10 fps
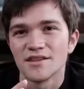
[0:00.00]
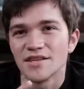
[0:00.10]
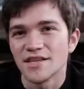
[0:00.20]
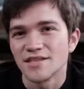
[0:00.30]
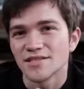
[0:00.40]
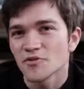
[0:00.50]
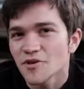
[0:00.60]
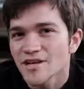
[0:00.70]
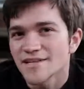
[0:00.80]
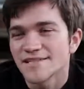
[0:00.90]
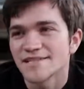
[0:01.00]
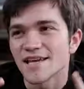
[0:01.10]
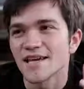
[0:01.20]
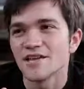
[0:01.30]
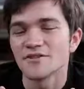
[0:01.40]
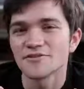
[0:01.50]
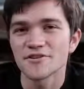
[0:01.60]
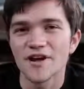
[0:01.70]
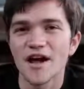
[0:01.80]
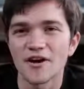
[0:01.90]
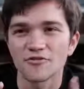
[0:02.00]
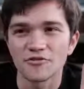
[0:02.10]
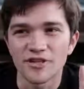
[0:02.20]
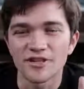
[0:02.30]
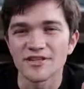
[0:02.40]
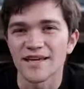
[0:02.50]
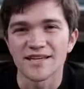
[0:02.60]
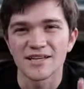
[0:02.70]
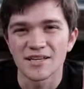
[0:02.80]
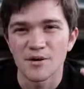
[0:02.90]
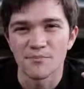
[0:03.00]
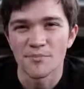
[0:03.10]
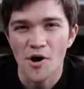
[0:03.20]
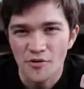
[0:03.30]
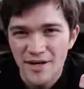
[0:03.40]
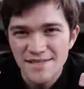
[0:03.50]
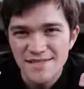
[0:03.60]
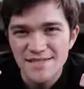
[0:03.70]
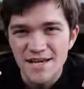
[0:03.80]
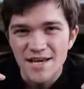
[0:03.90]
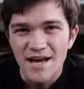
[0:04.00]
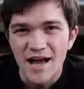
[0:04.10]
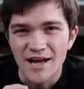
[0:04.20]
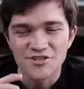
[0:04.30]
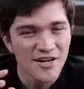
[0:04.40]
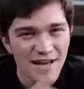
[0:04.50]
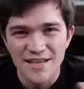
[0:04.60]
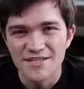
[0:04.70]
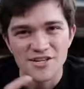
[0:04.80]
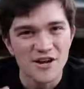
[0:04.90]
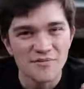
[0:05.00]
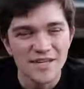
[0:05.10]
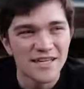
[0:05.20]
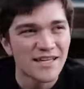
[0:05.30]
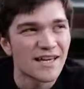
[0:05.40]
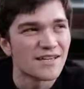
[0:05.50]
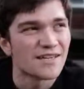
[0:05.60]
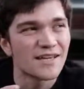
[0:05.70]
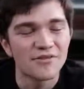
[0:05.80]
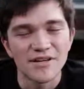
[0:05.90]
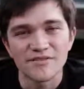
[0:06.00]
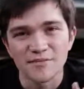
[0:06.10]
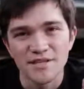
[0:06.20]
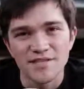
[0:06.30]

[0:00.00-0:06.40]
the story is those are not real, like, components. I tried to ask Xiaomi and they were giving